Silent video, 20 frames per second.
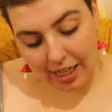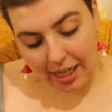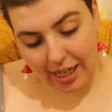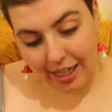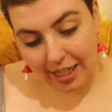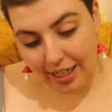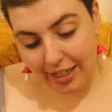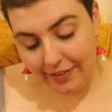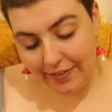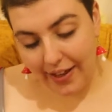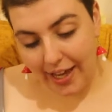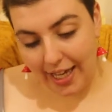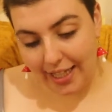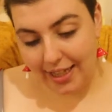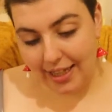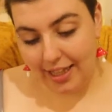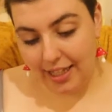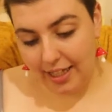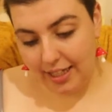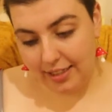I have
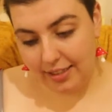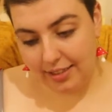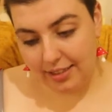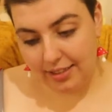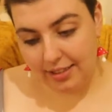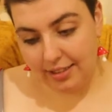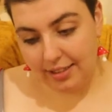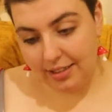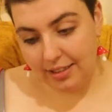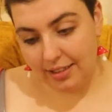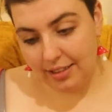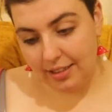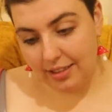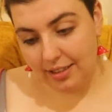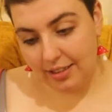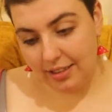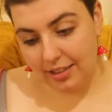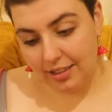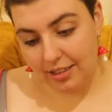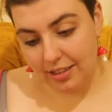had this
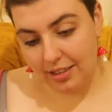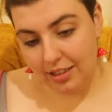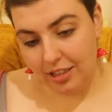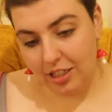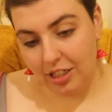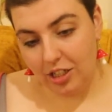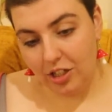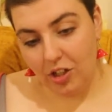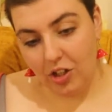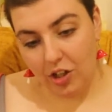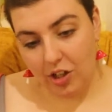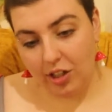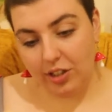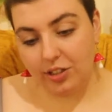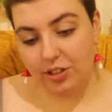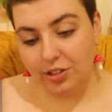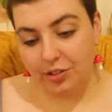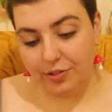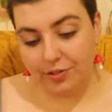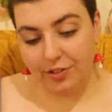
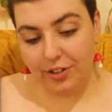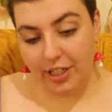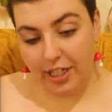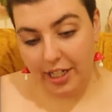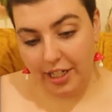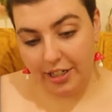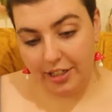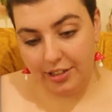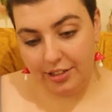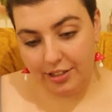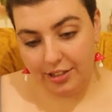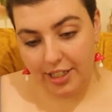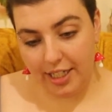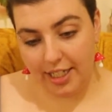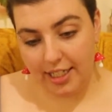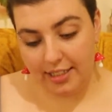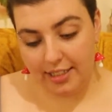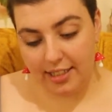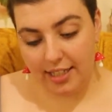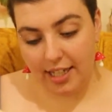also for years.
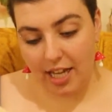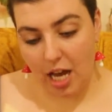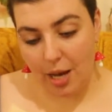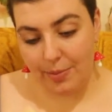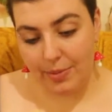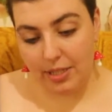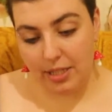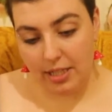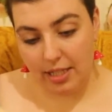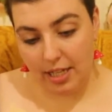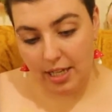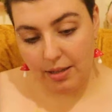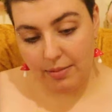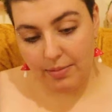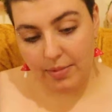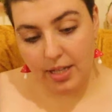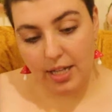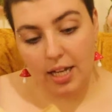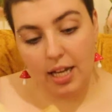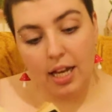That is the common
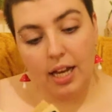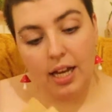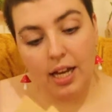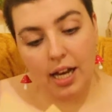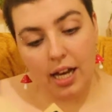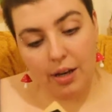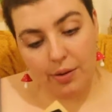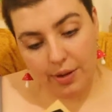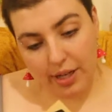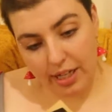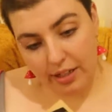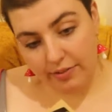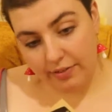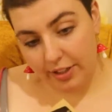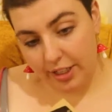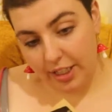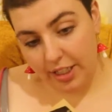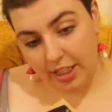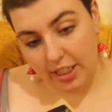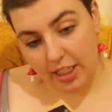theme.
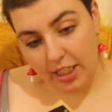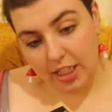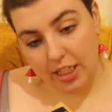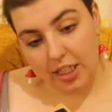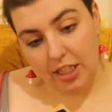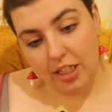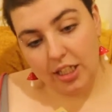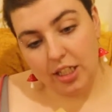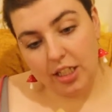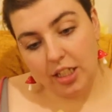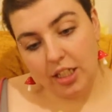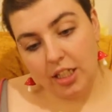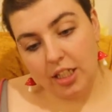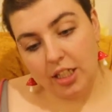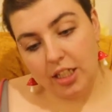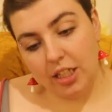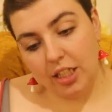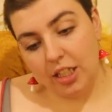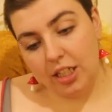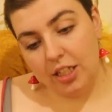However,
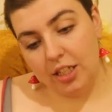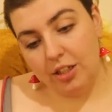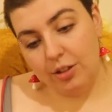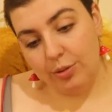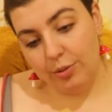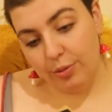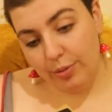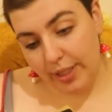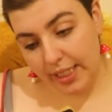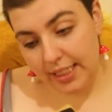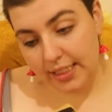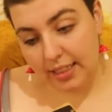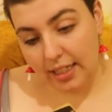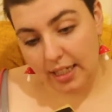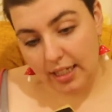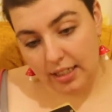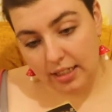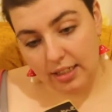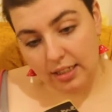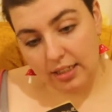the
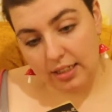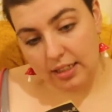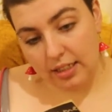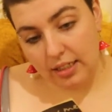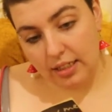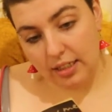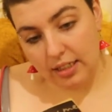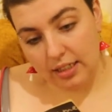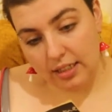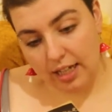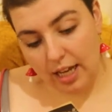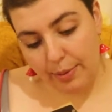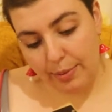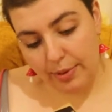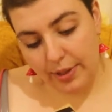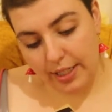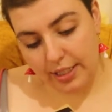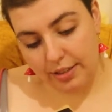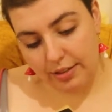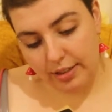reason,
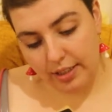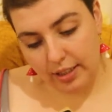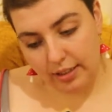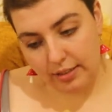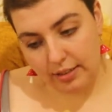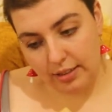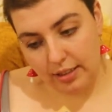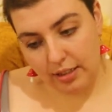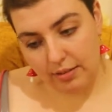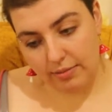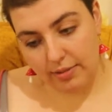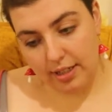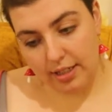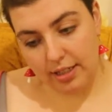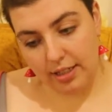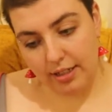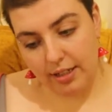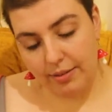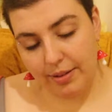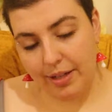copyright
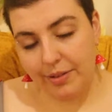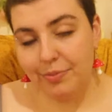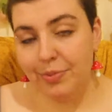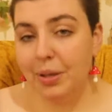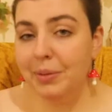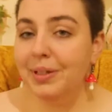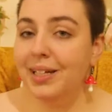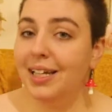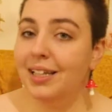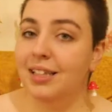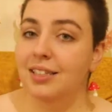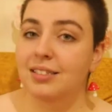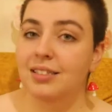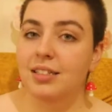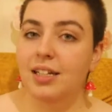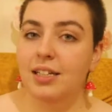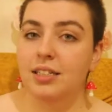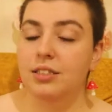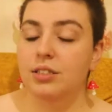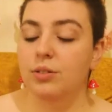2001, I probably got
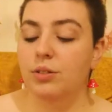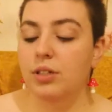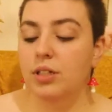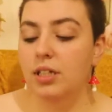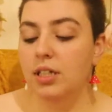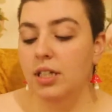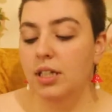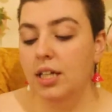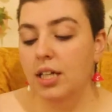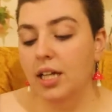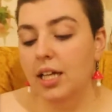this in high school.